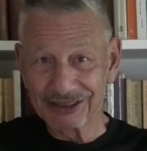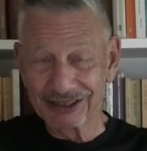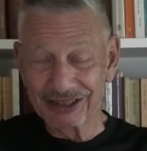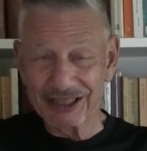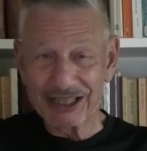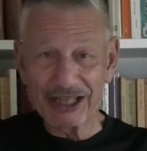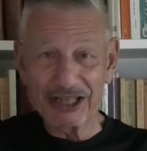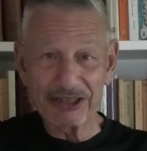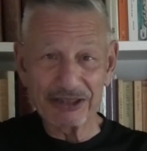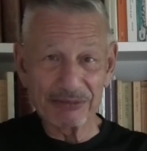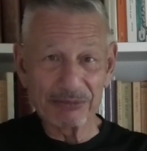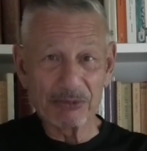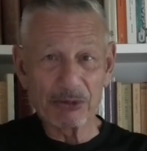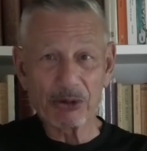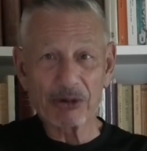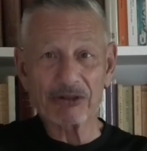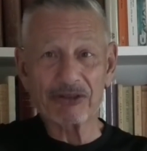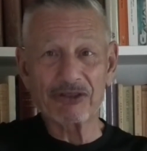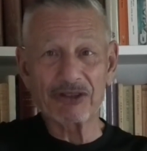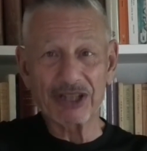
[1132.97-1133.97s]
And the more
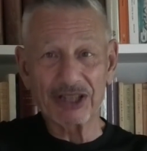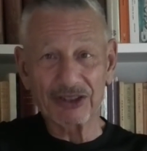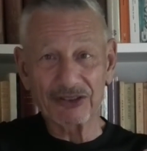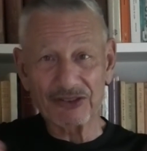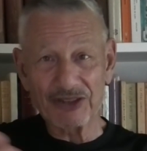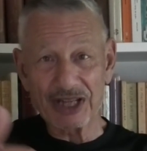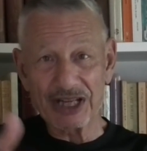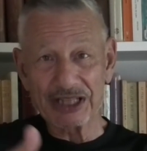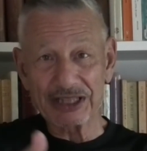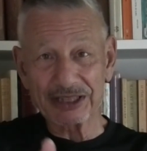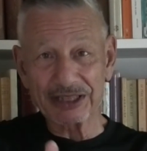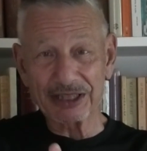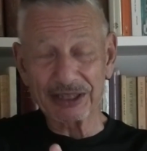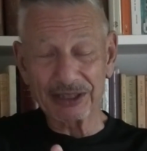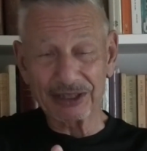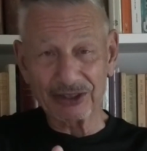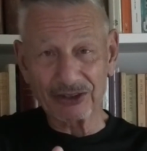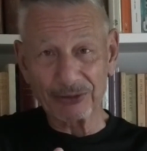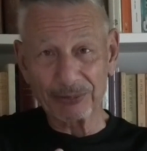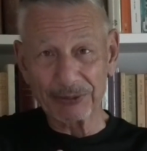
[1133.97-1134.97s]
things that it can
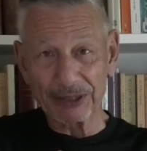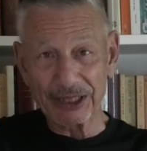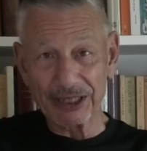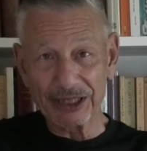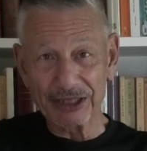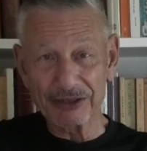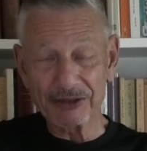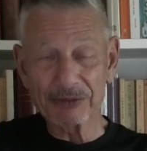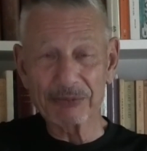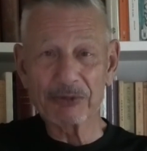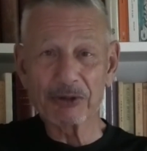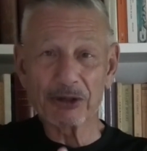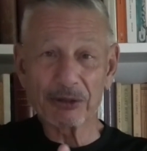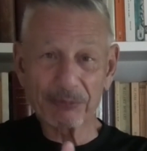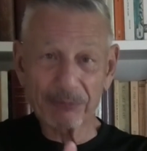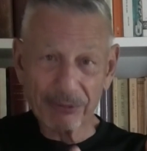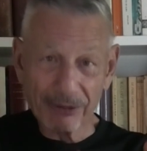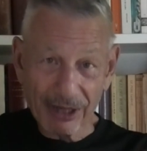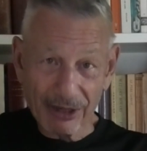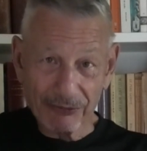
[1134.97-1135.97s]
explain, the more
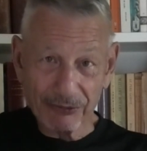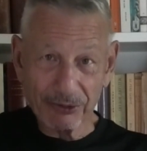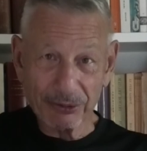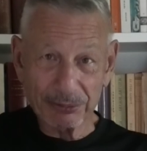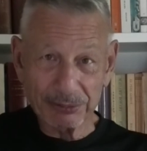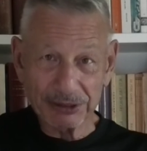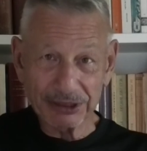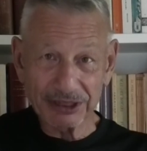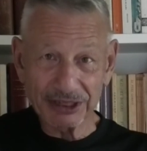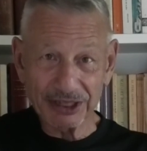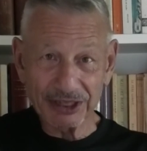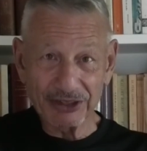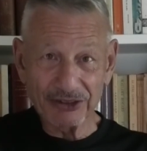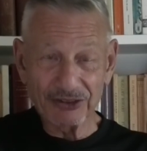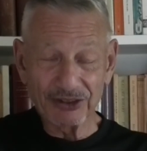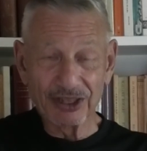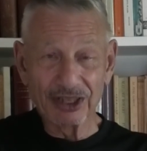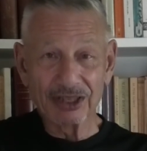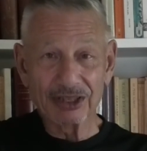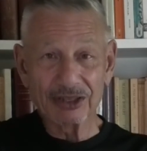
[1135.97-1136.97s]
preferable it is
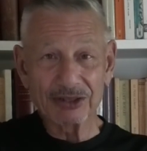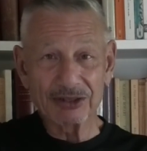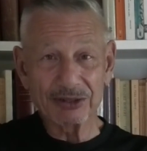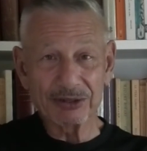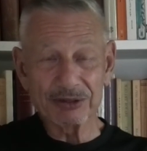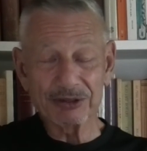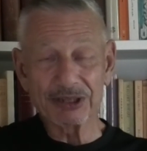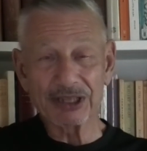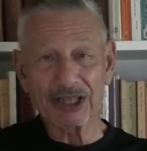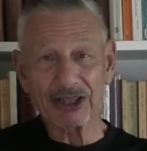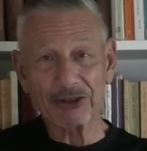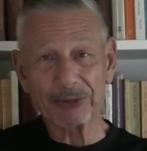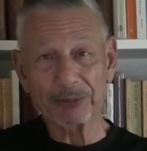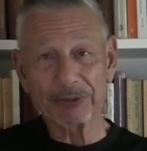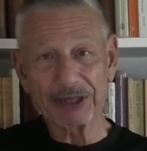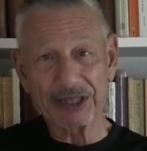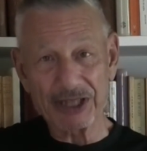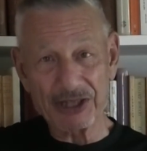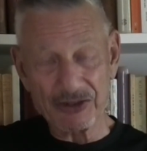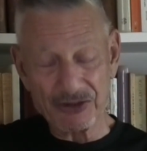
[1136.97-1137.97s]
to an
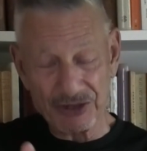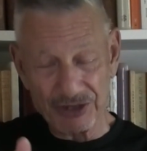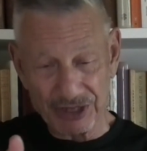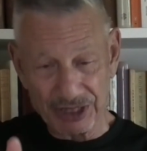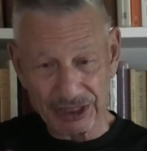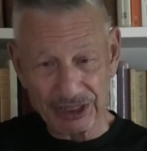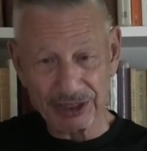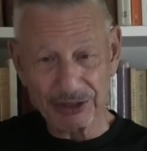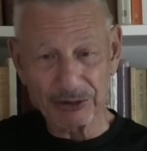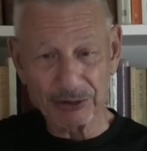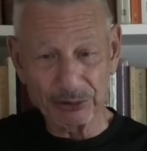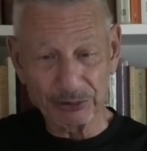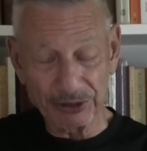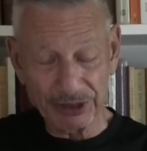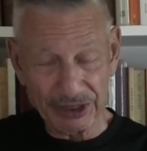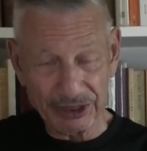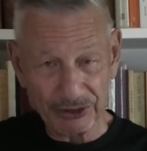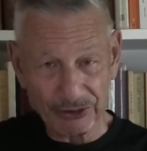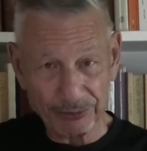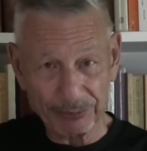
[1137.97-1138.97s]
explanation that can only
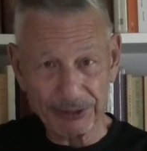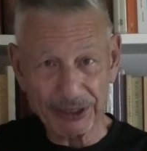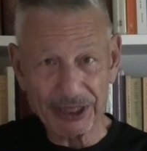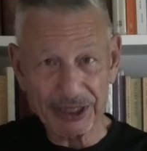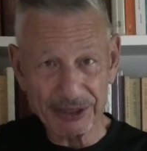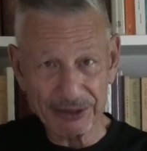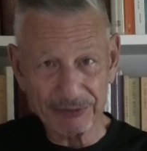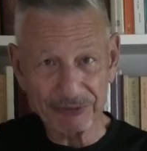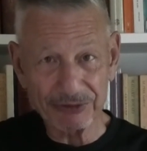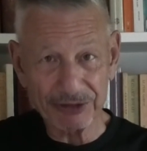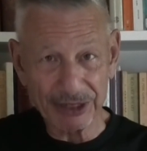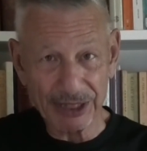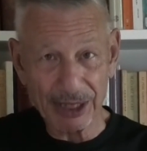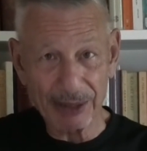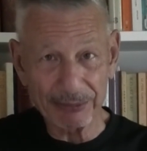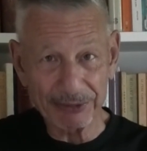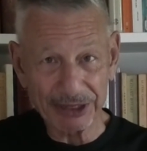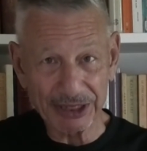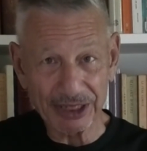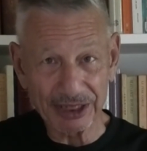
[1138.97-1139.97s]
explain the
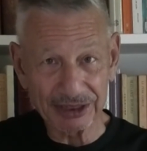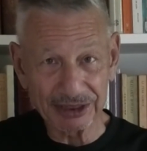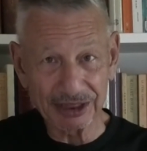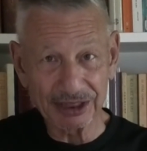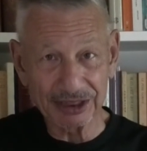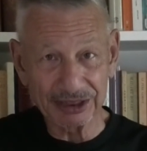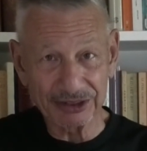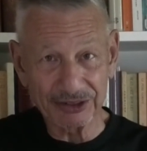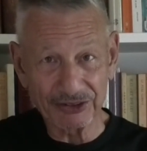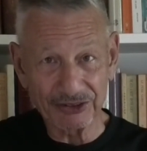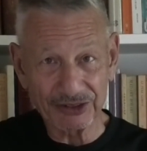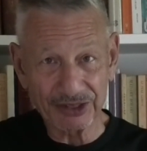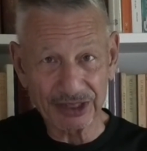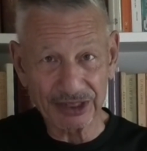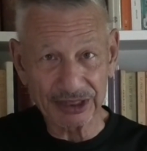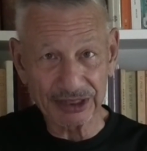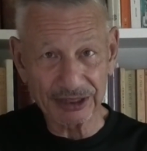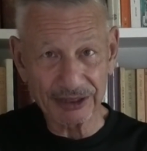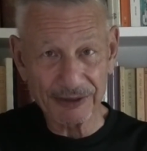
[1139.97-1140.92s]
phenomena under study.